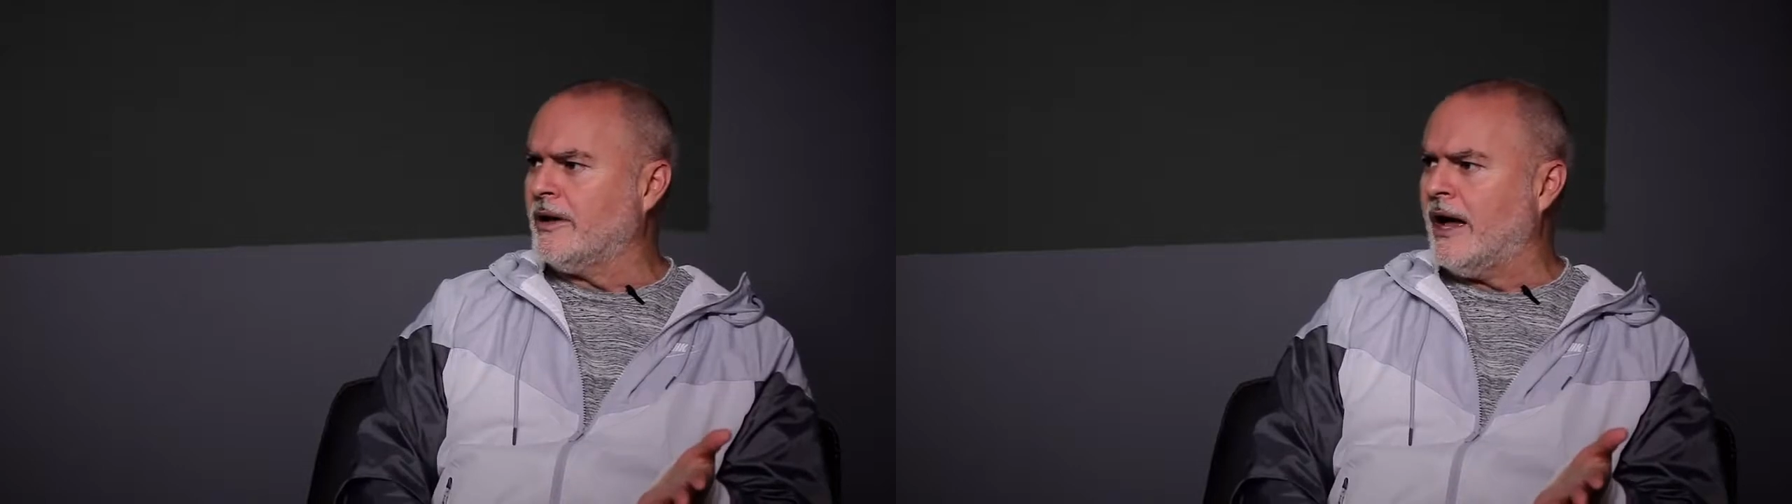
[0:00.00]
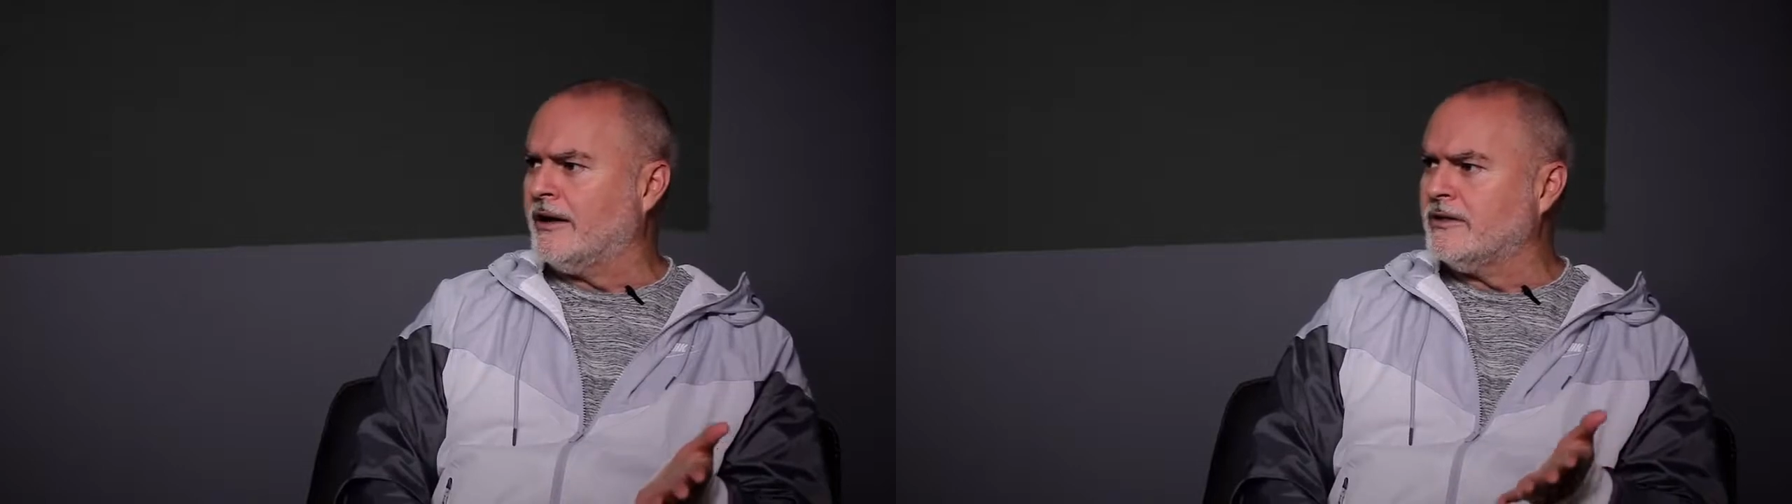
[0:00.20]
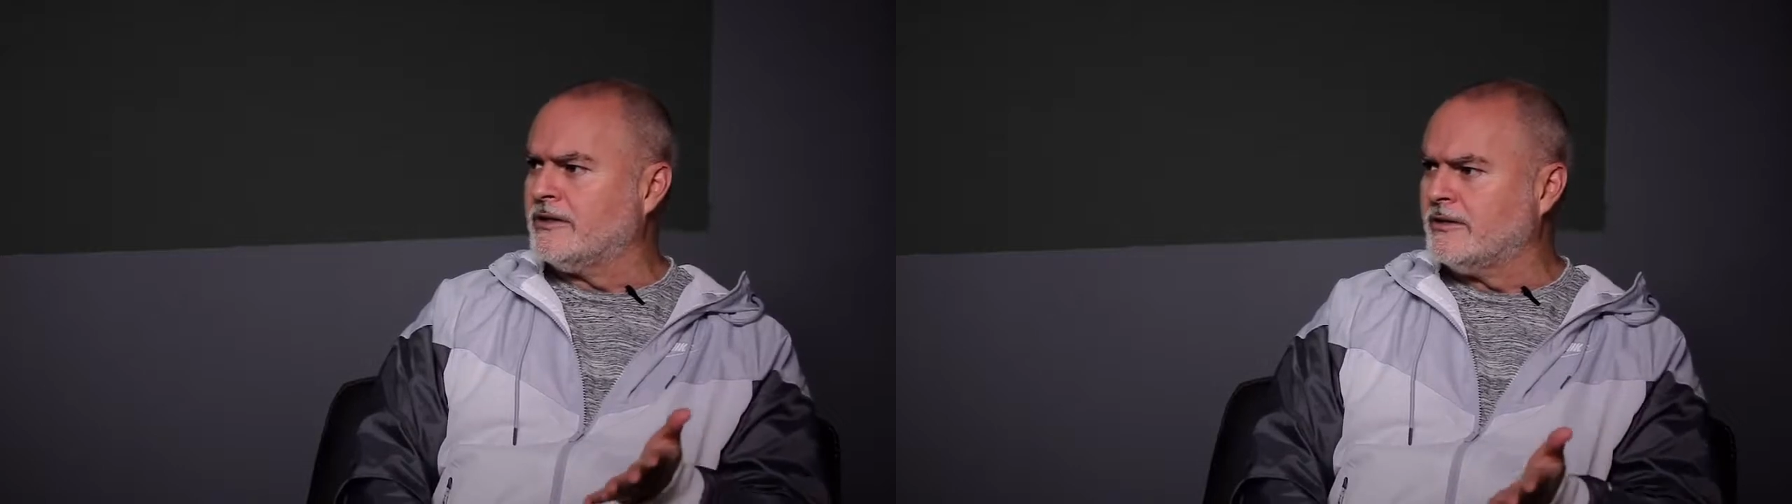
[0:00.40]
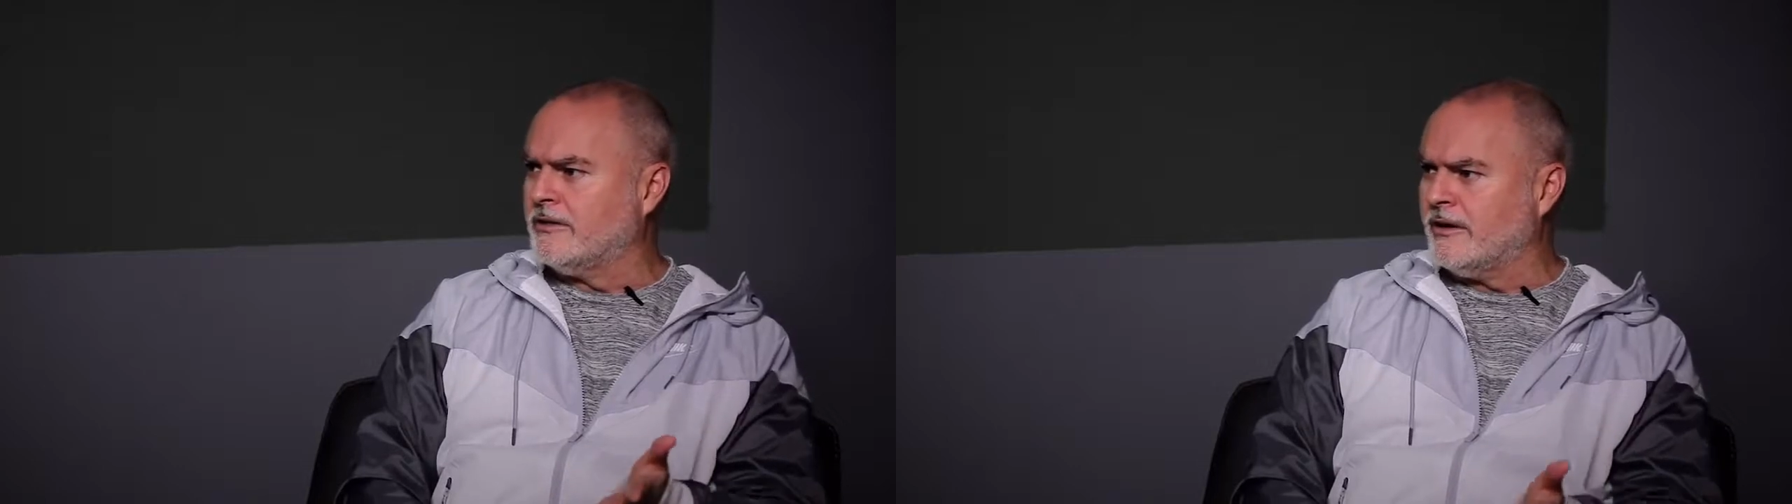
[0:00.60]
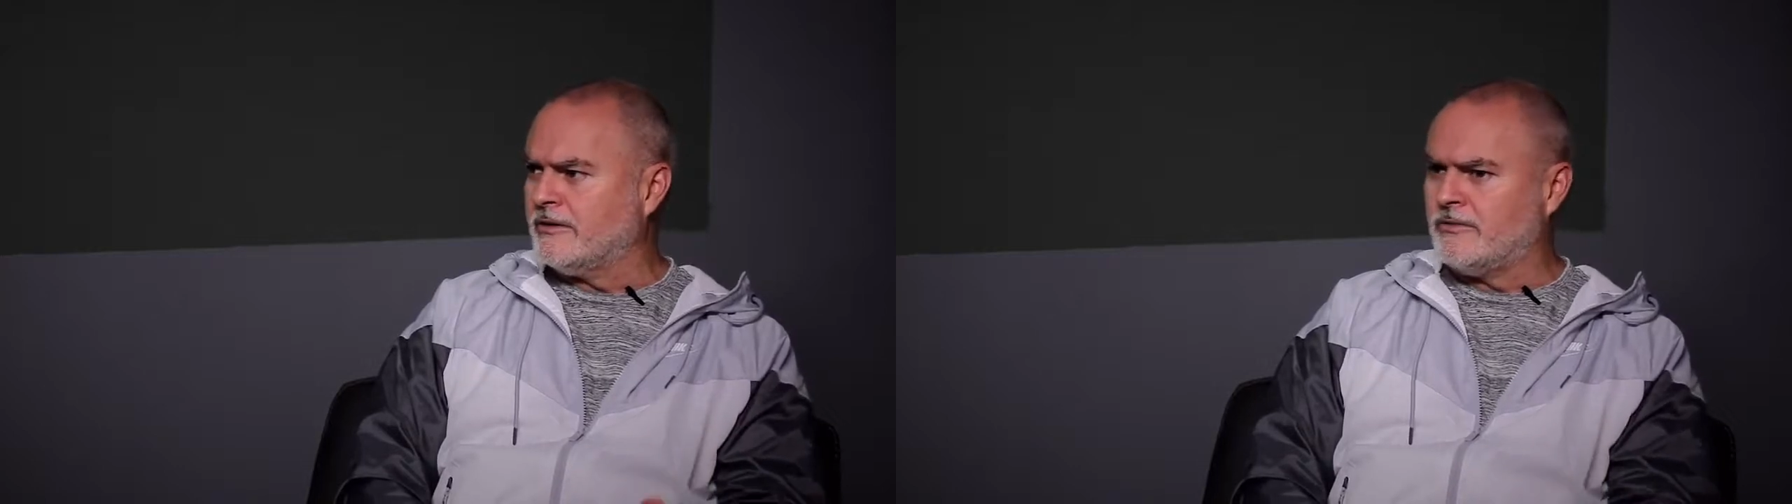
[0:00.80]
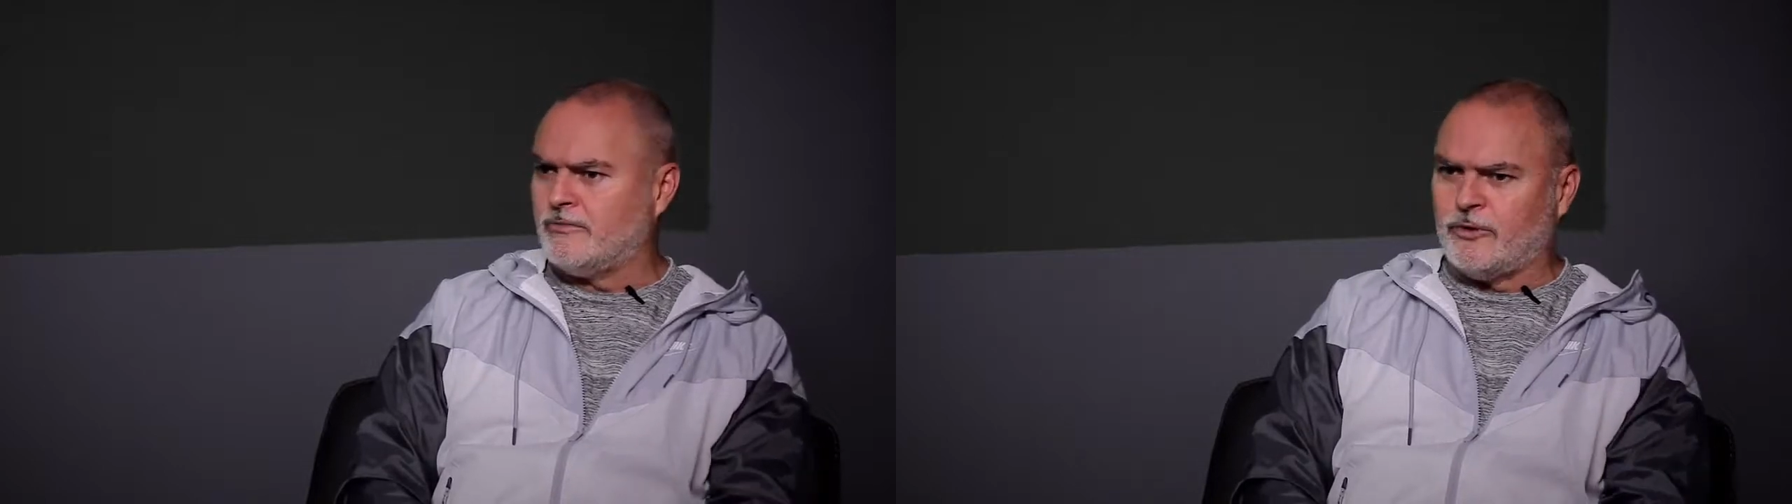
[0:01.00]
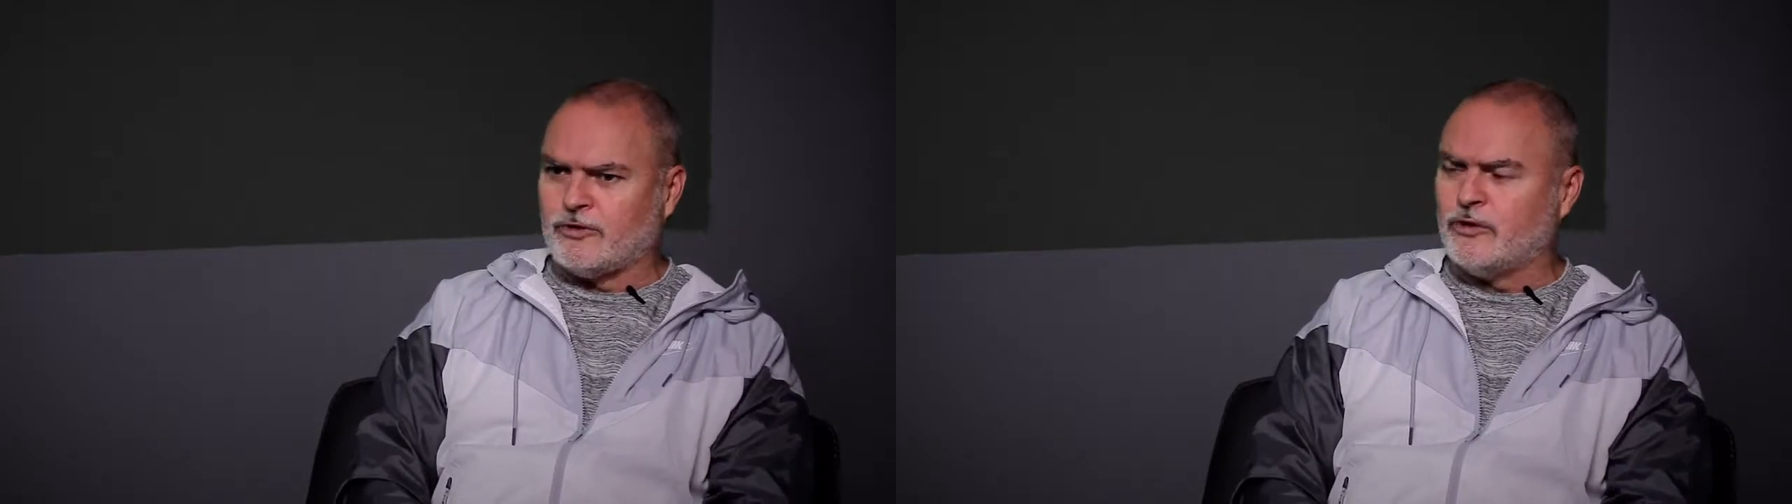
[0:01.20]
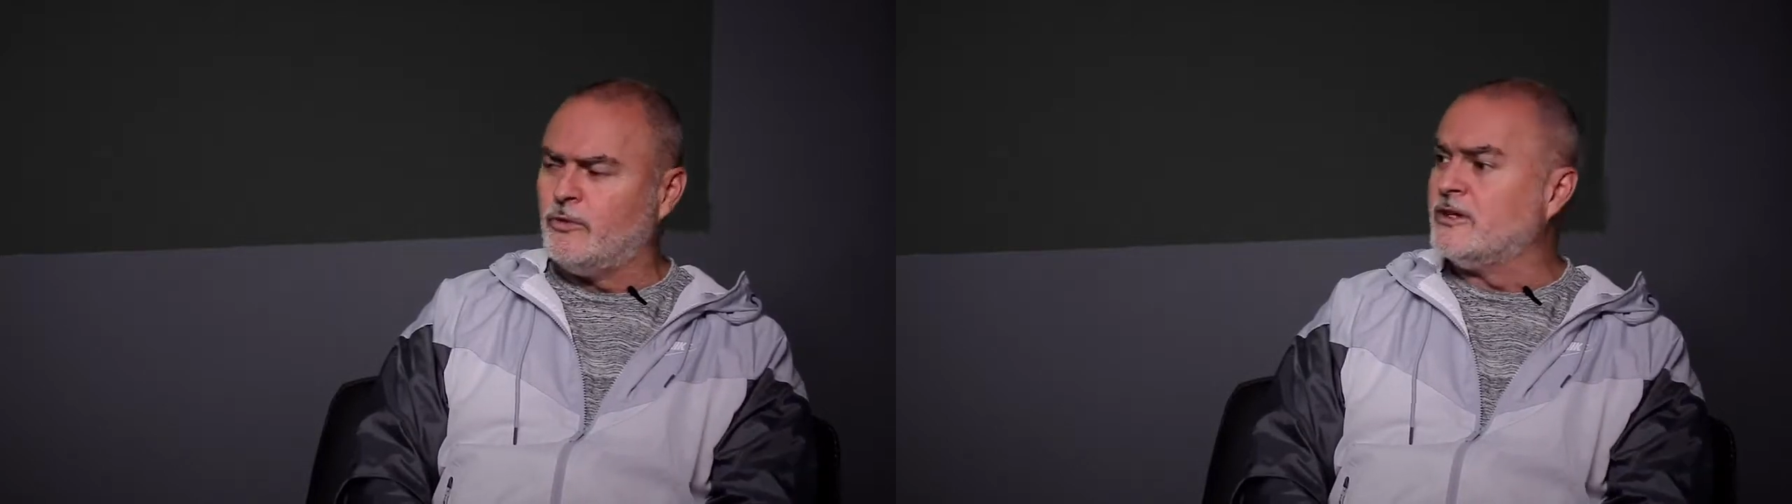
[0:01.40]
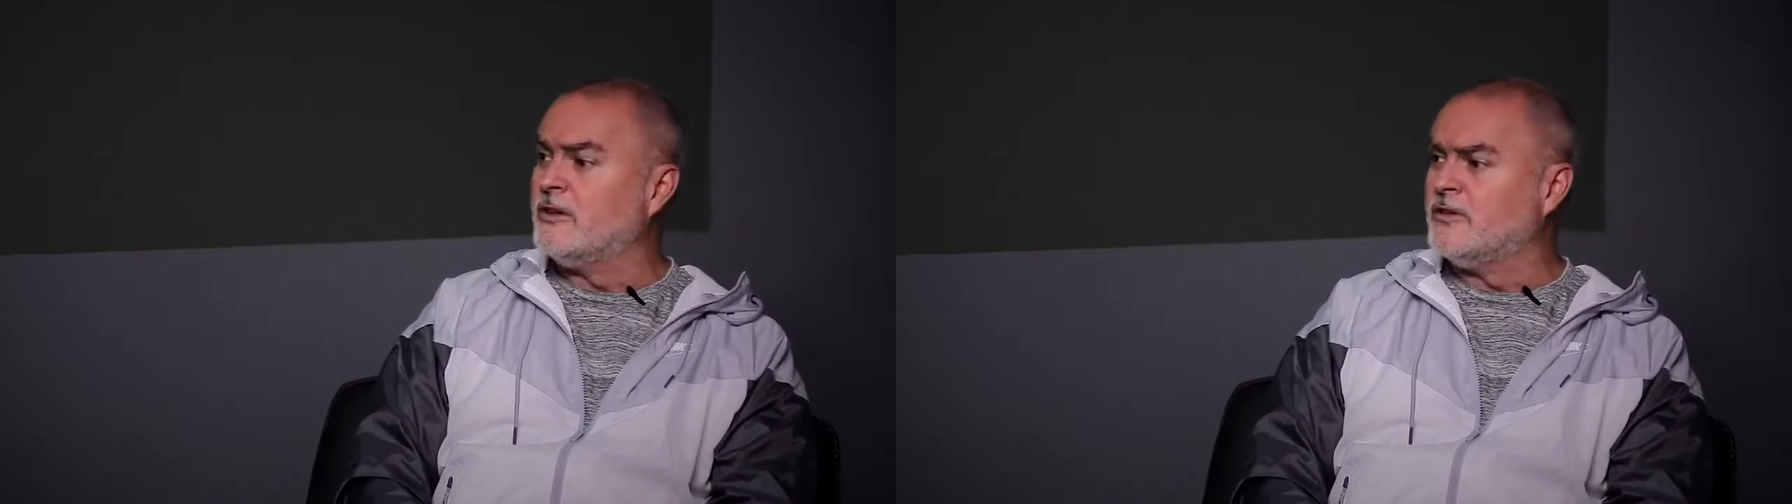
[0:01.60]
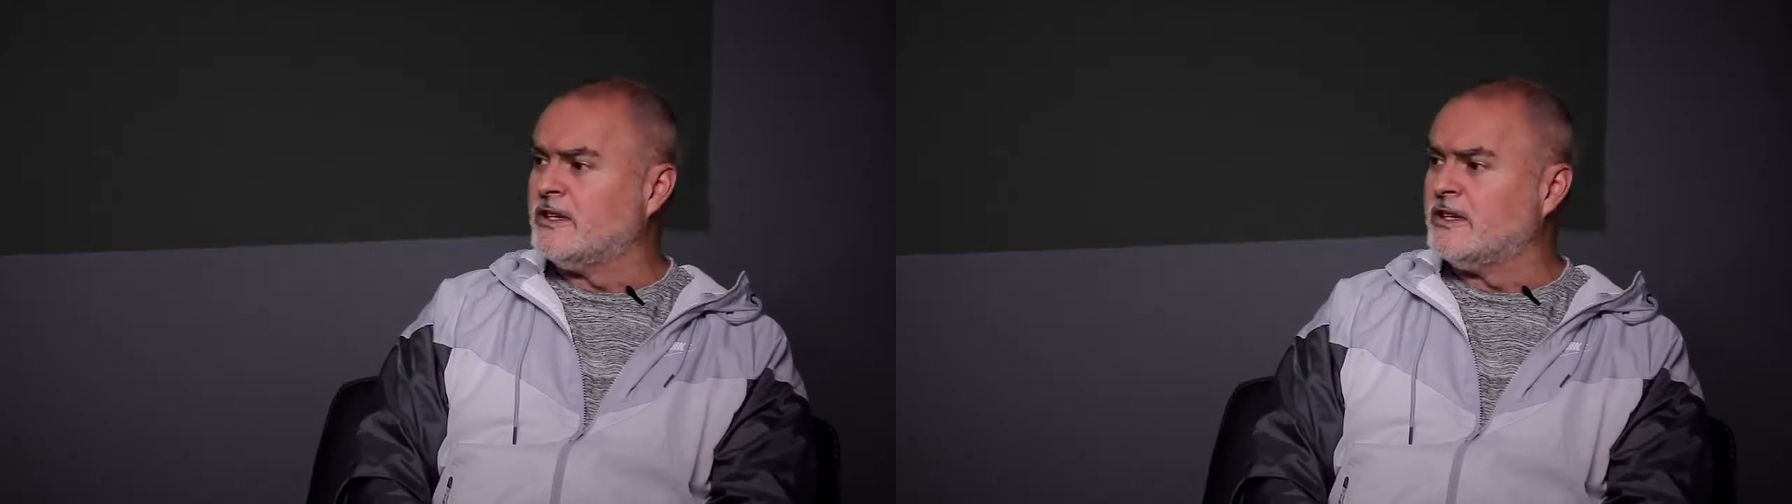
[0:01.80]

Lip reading: and the first 2 weeks of